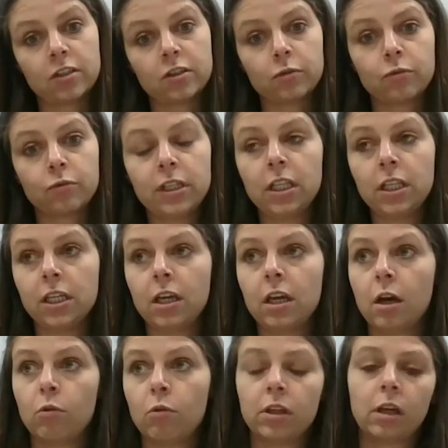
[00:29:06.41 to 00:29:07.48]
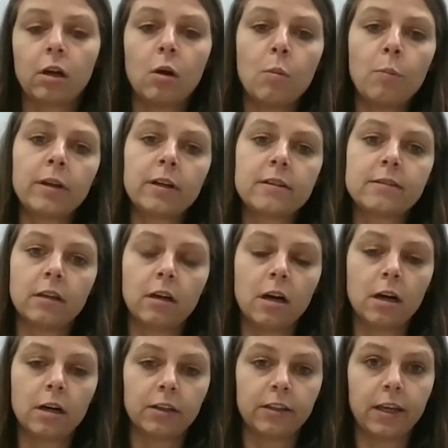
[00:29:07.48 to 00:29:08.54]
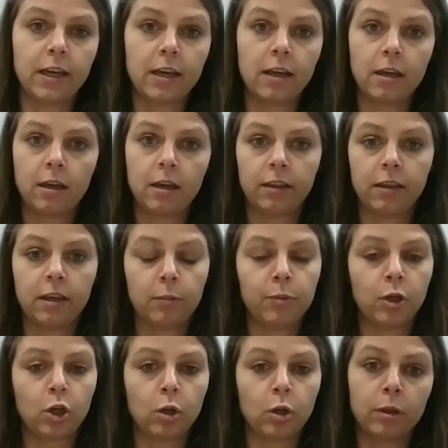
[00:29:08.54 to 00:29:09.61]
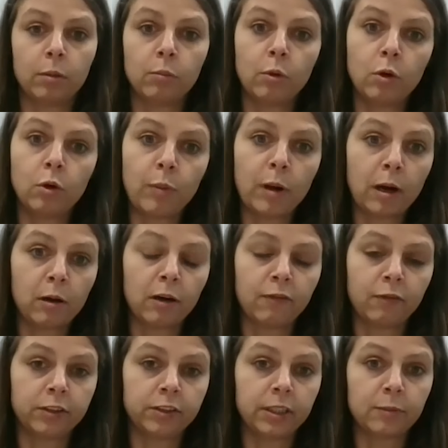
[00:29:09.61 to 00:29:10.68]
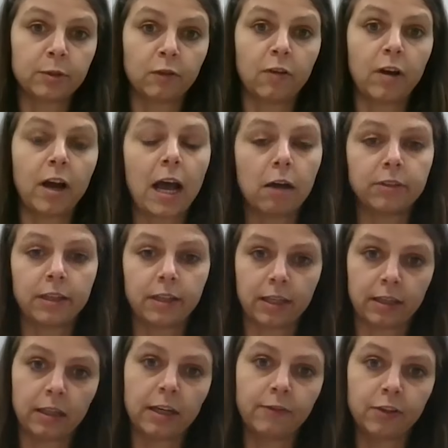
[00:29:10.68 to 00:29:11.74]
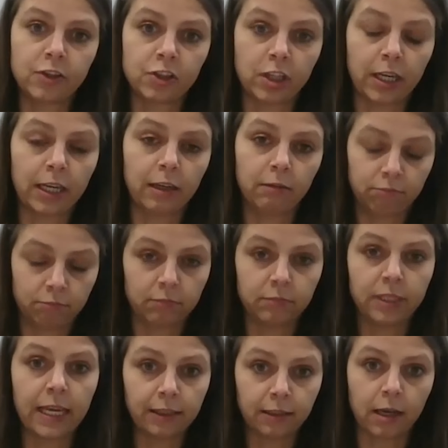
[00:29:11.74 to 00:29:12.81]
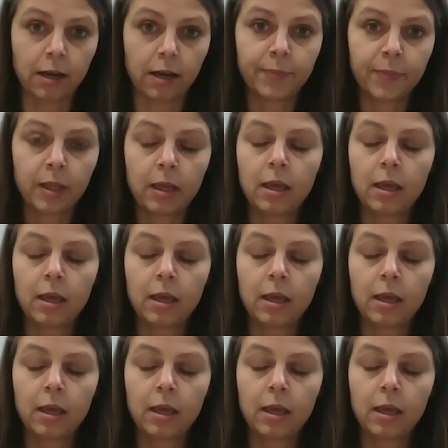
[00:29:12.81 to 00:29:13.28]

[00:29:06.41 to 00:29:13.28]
So really where the companies are, they're becoming more powerful in terms of how they can leverage their data.